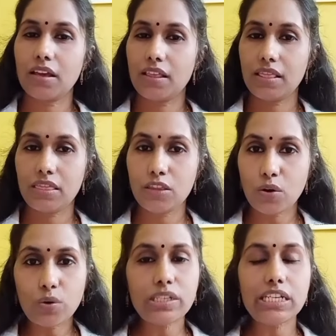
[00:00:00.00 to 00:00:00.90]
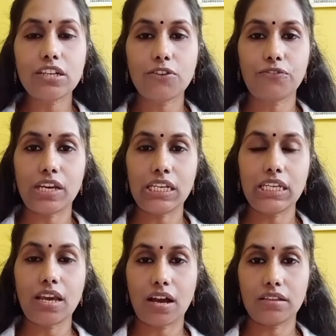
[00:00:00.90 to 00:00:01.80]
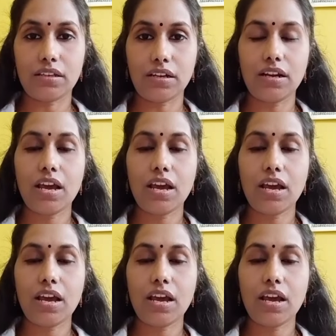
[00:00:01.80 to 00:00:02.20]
No need of any other